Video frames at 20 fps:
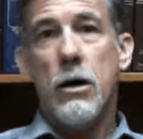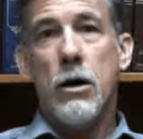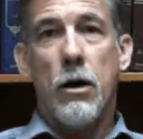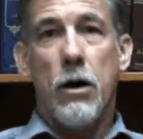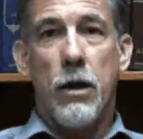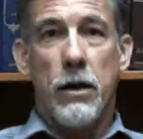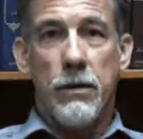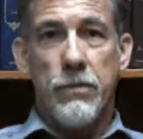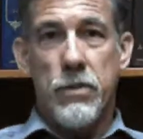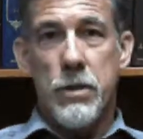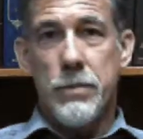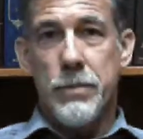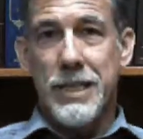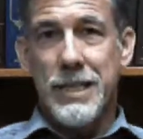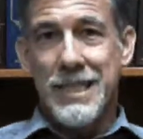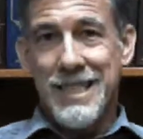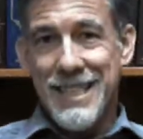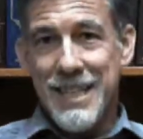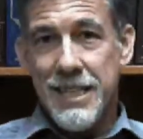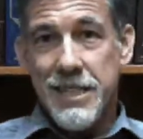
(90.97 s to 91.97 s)
all of them
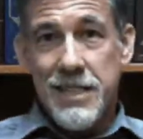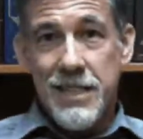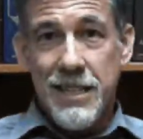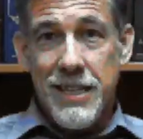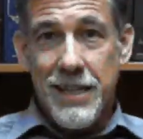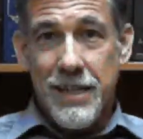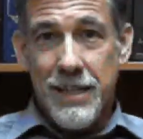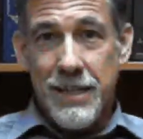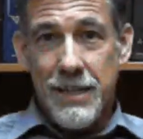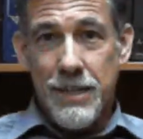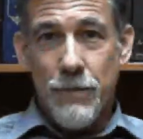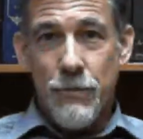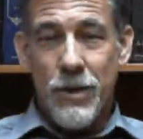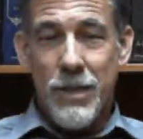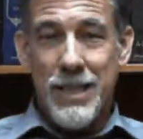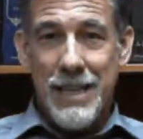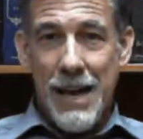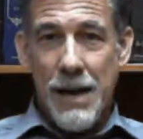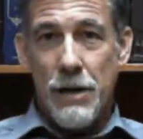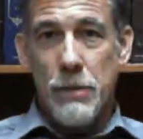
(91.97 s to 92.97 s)
existing
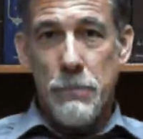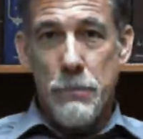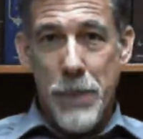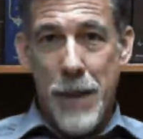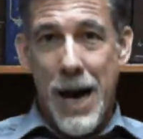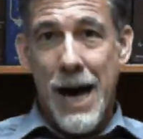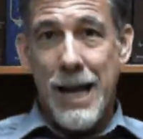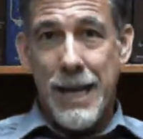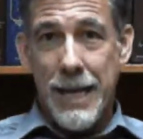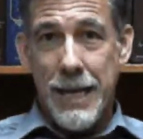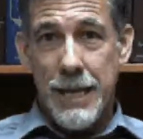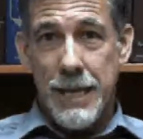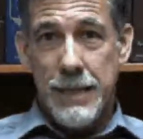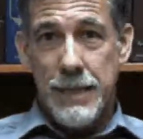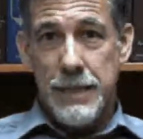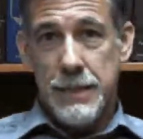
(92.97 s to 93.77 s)
without a body